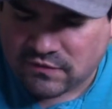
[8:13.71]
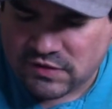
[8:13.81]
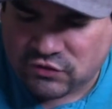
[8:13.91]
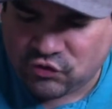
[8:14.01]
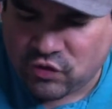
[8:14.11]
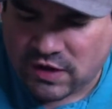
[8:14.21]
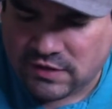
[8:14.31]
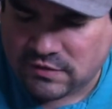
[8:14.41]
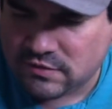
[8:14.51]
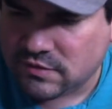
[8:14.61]
these
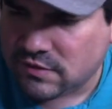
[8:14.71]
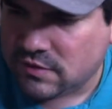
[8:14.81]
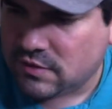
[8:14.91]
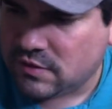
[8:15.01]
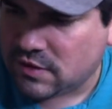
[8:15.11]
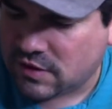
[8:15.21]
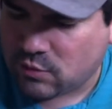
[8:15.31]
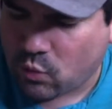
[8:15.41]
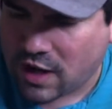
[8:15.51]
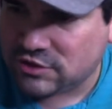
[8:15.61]
train
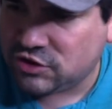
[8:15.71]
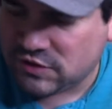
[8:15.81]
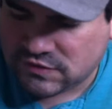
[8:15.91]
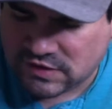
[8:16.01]
watches.